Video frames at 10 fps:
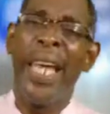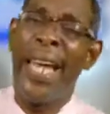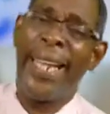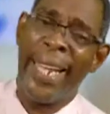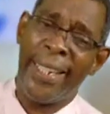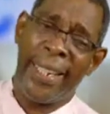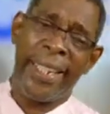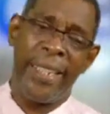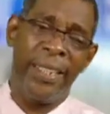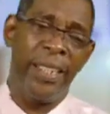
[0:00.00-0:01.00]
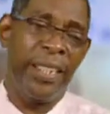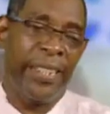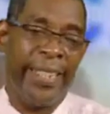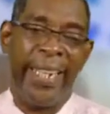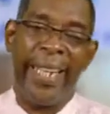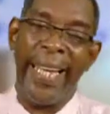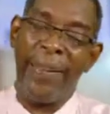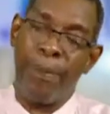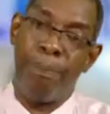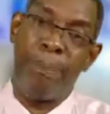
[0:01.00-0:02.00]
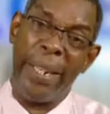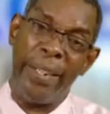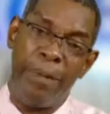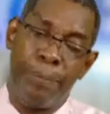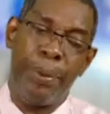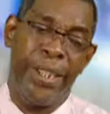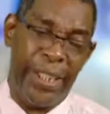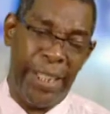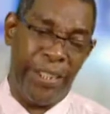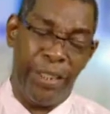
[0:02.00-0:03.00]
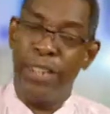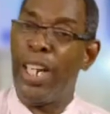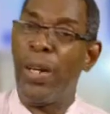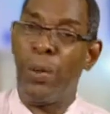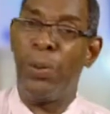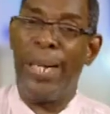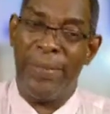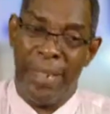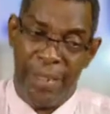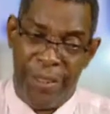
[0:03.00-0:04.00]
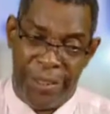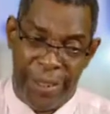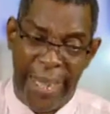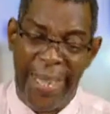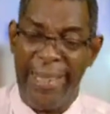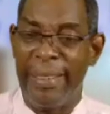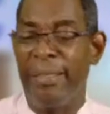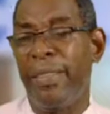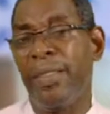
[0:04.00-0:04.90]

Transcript: And I can say that I have a better appreciation now, having understand